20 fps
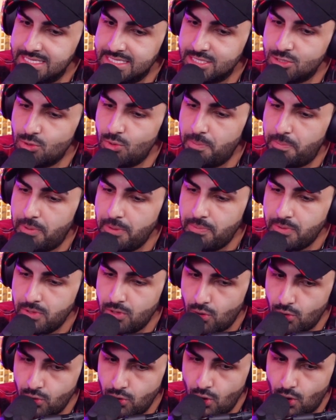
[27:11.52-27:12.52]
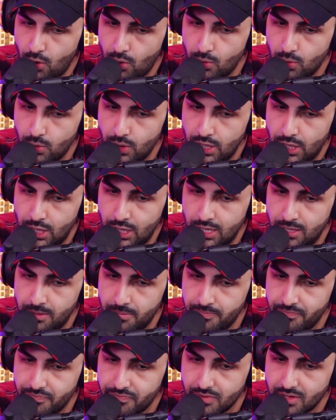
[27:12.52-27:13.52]
So what people don't know
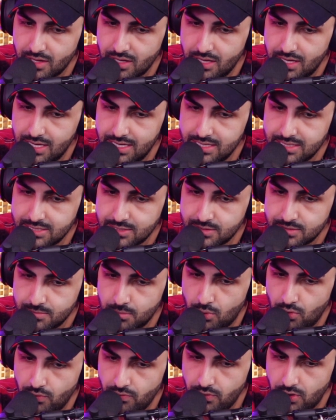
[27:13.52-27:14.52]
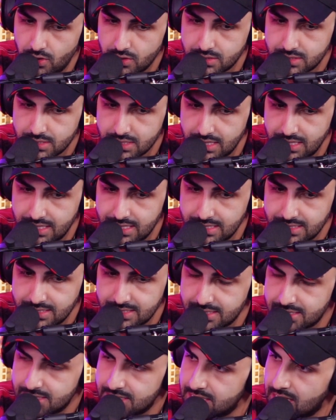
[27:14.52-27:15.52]
is Movlogs
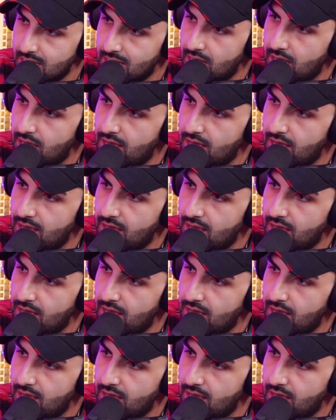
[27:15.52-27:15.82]
is